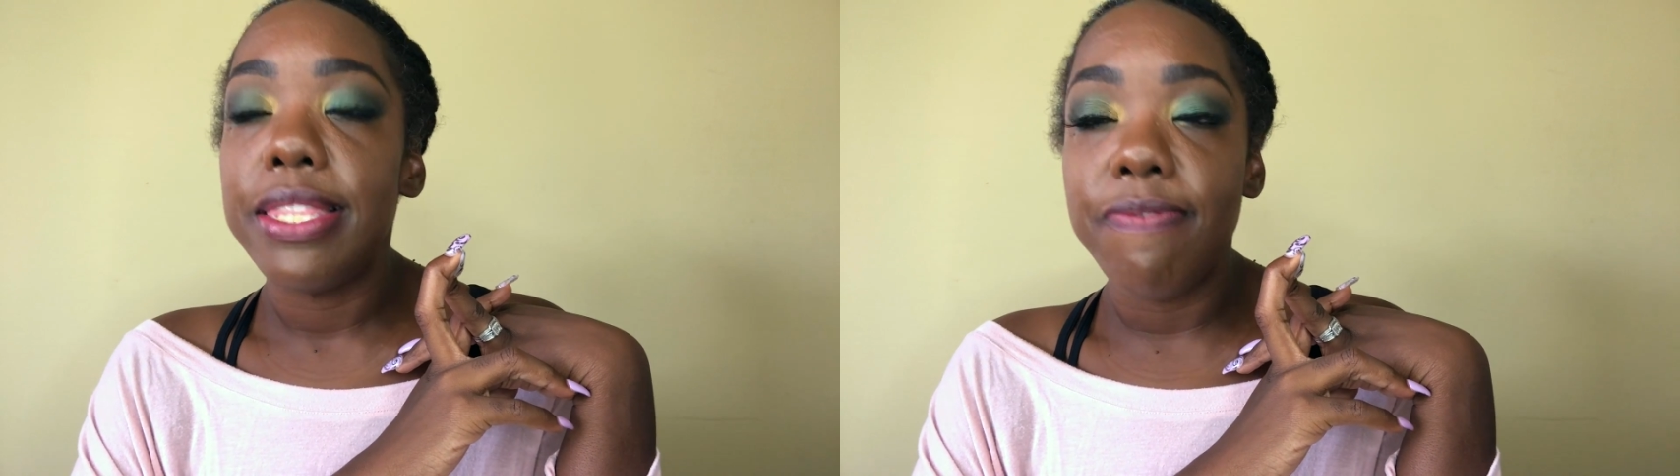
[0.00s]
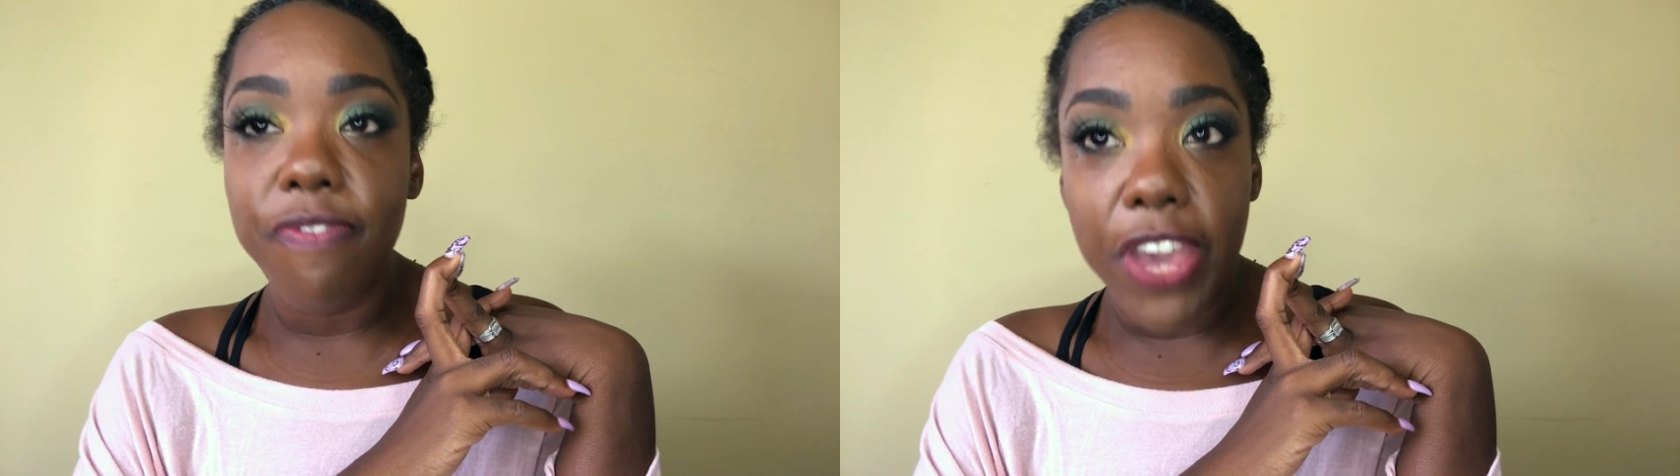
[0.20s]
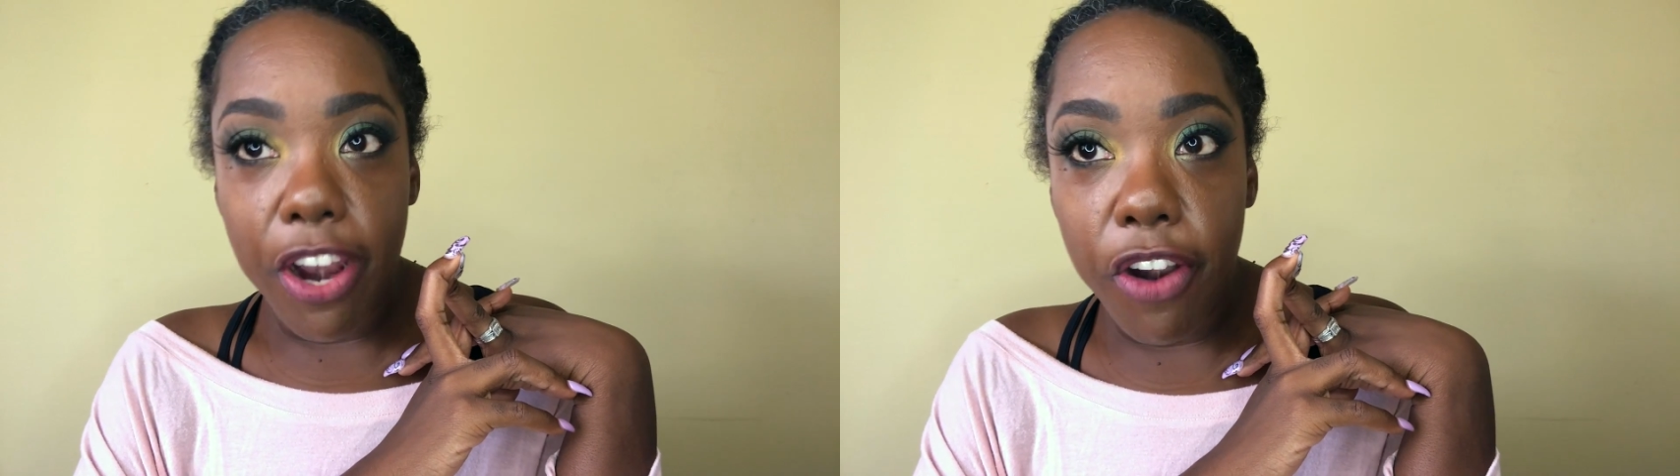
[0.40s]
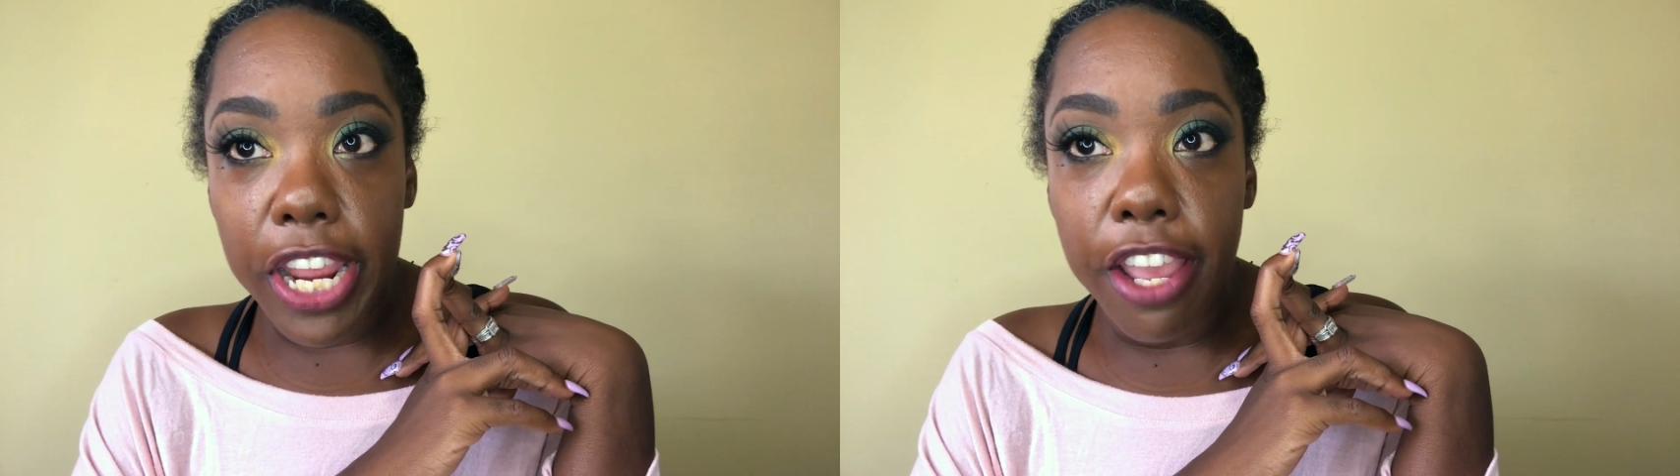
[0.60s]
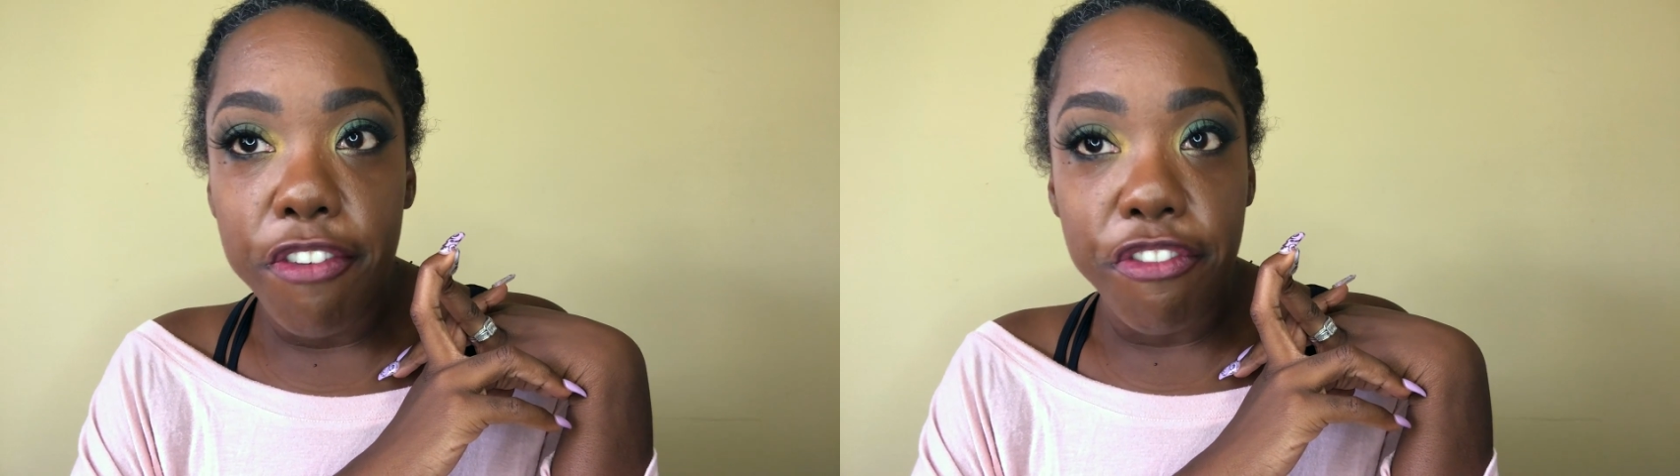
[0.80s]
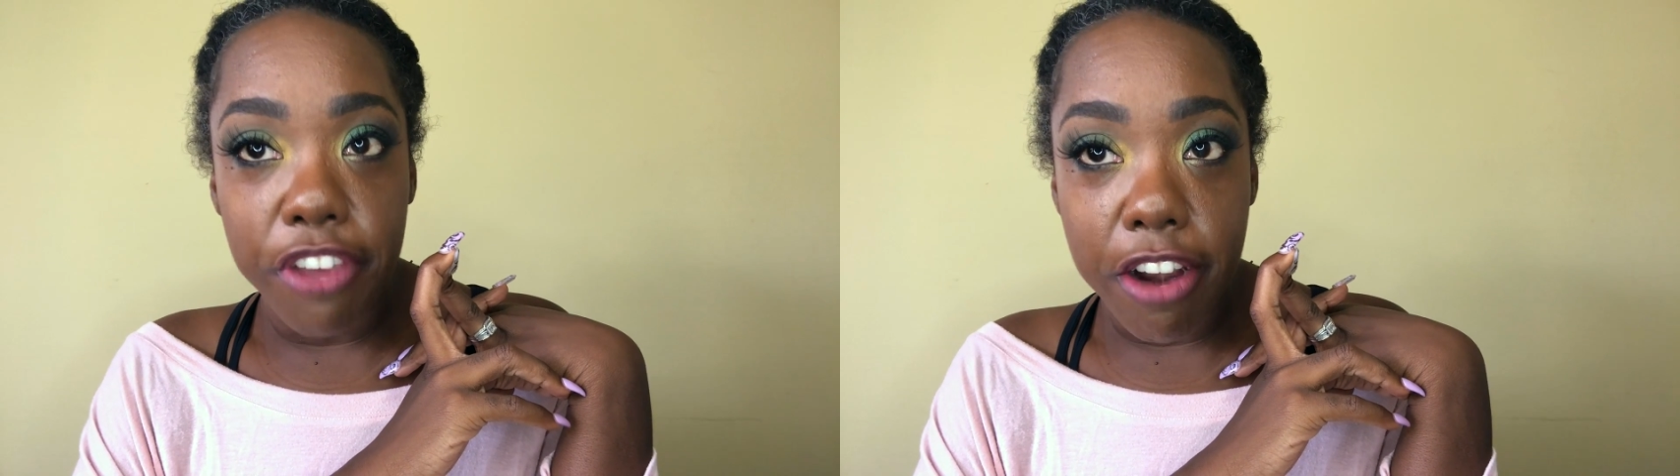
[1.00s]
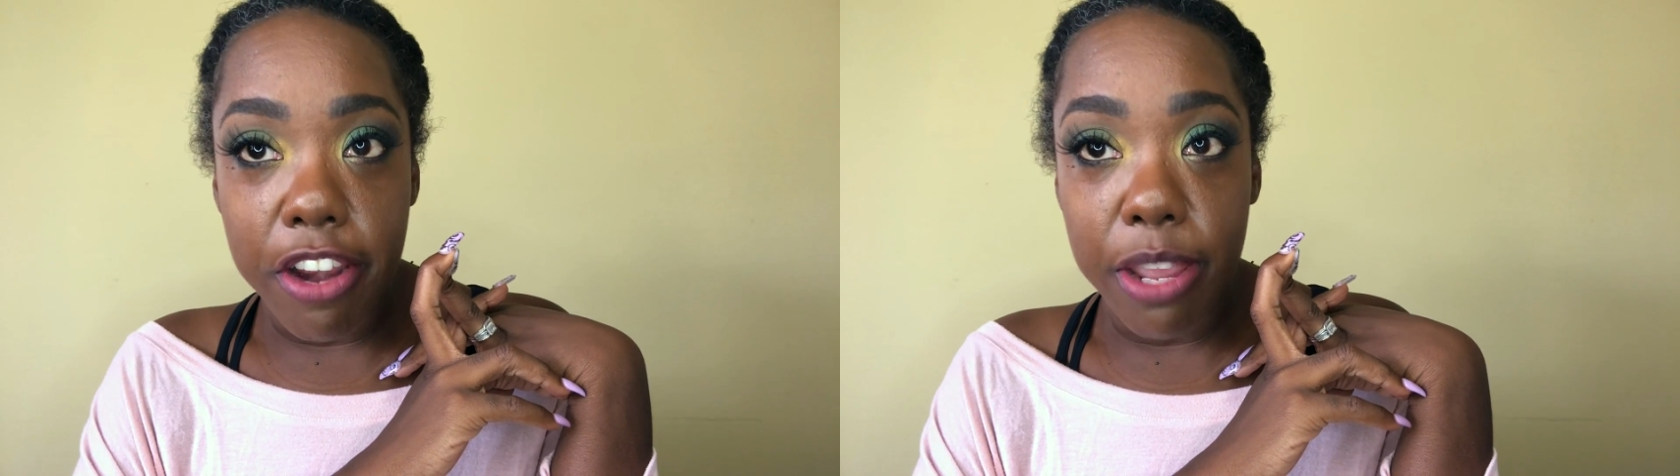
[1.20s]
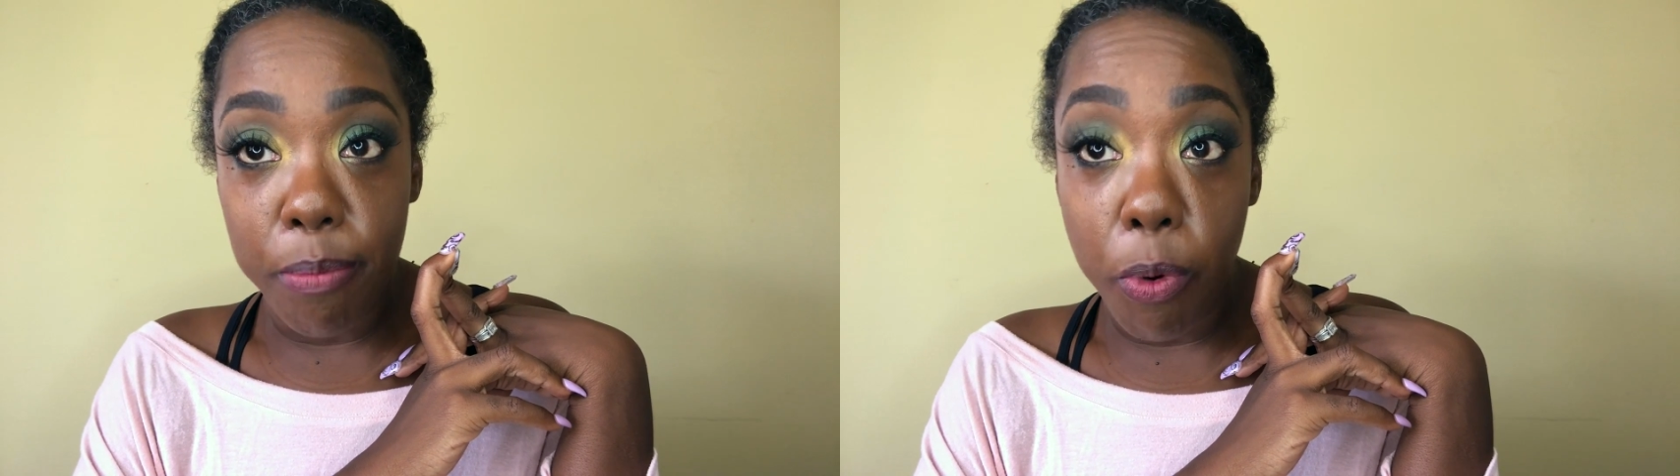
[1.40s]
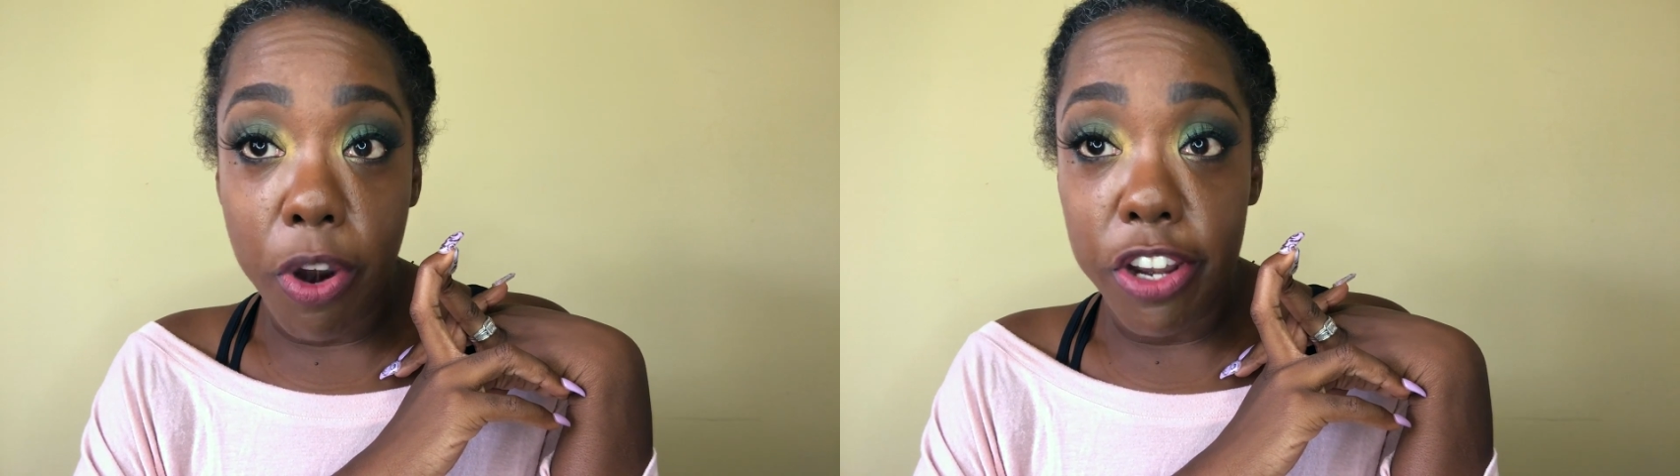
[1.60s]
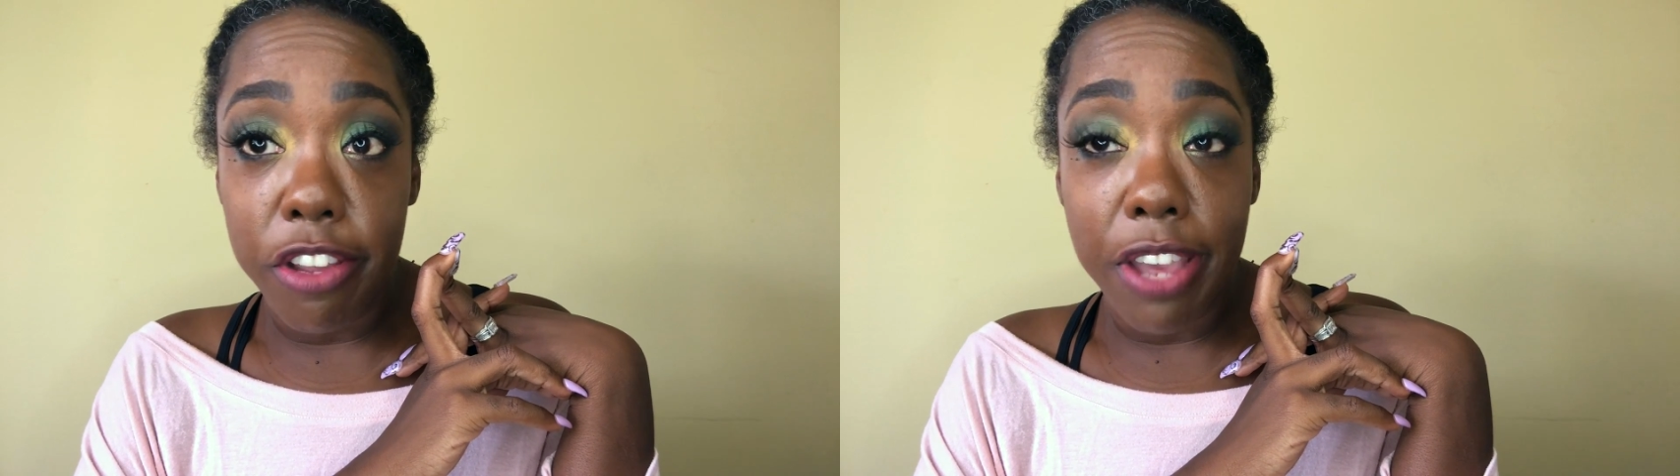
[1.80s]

Very, very important,